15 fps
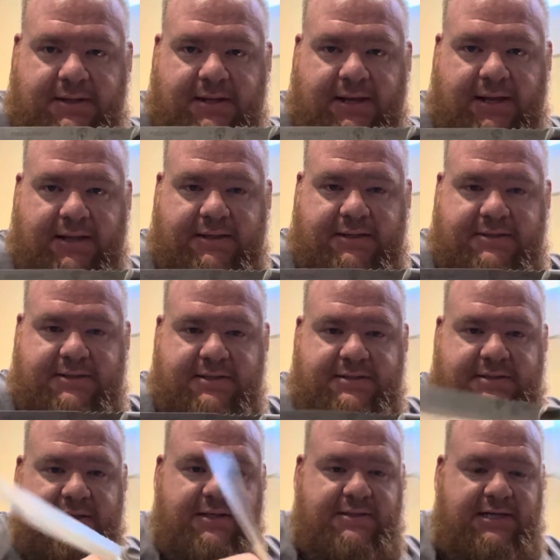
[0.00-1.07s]
And this
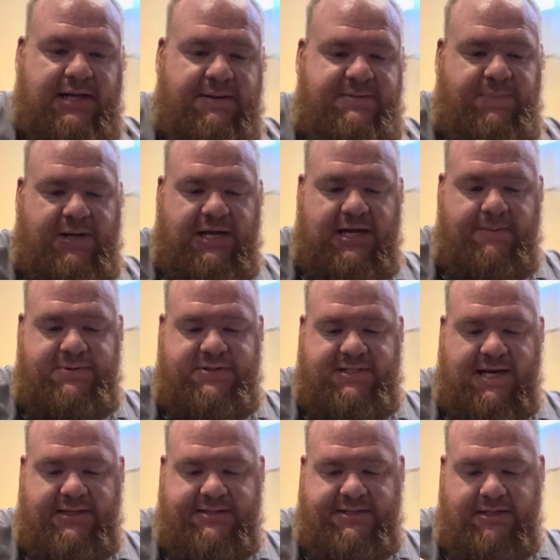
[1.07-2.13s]
is the Tops Bob
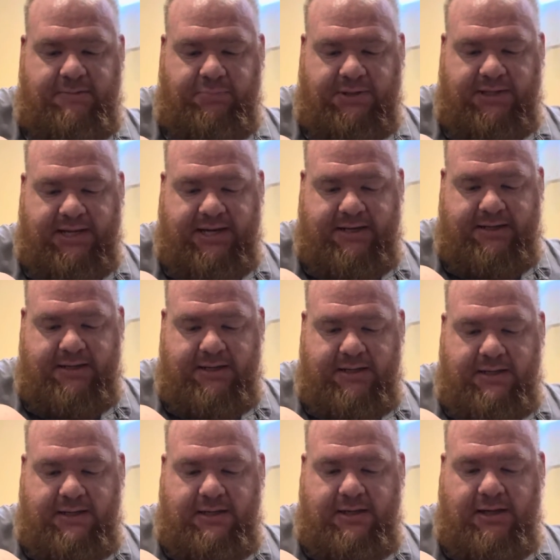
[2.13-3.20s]
stainless steel blade
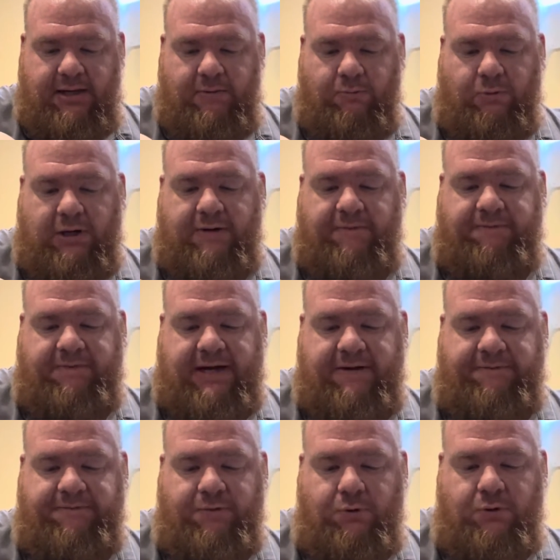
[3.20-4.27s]
and
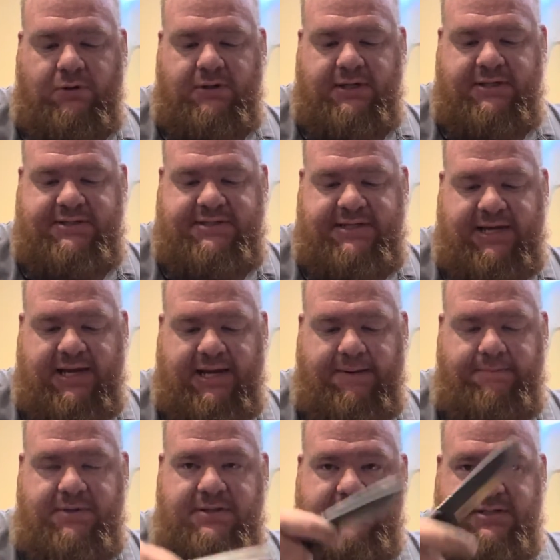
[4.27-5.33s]
154
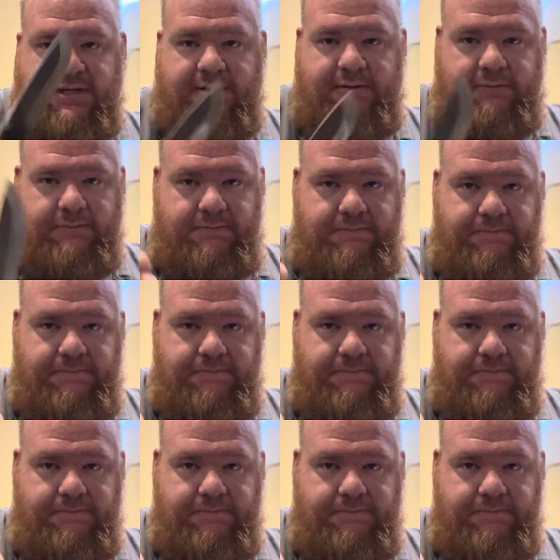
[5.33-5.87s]
cm steel.